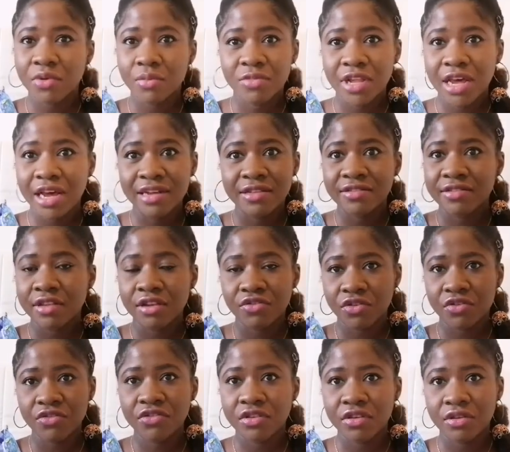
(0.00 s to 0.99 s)
Some nights they
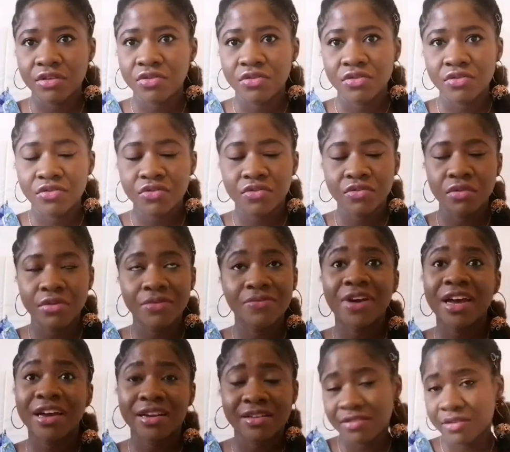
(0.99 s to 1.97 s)
just didn't use to. In
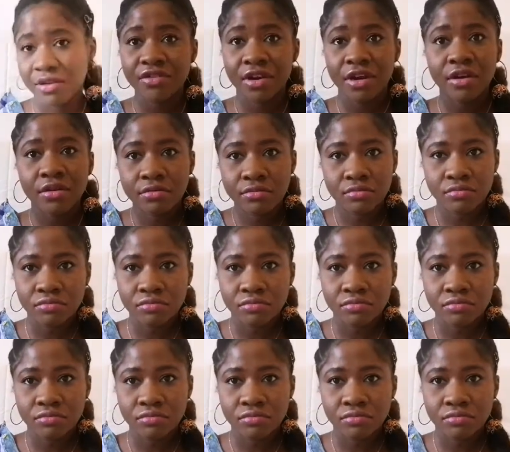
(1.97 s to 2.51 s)
fact, Nigeria,